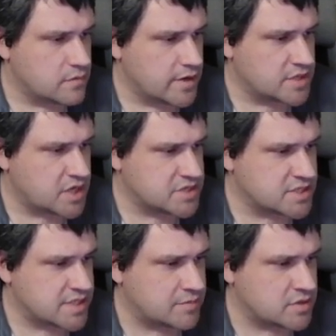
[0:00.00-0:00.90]
Free to touch,
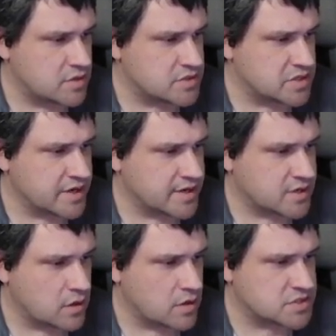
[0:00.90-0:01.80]
examine closely.
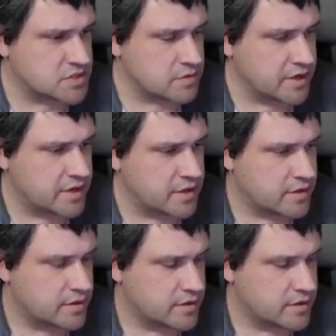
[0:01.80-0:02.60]
Encourage to read